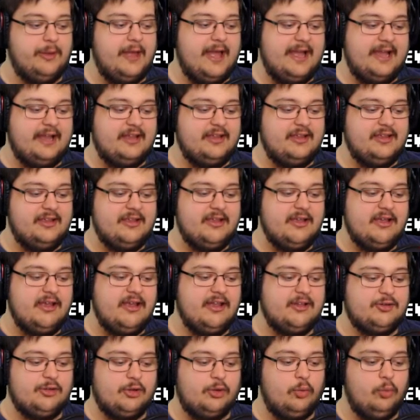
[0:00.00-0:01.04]
back.
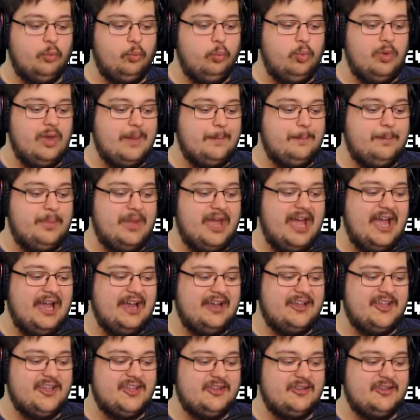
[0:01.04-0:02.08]
It's gonna whip back.